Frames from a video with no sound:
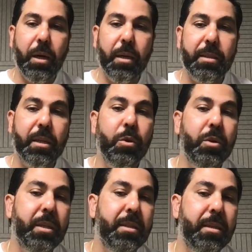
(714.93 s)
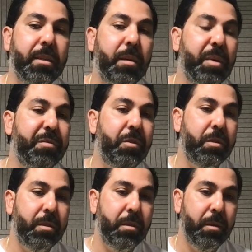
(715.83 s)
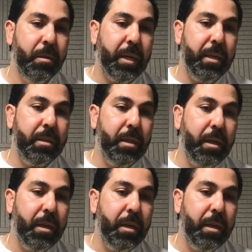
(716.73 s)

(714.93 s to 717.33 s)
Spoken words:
security is a team effort, and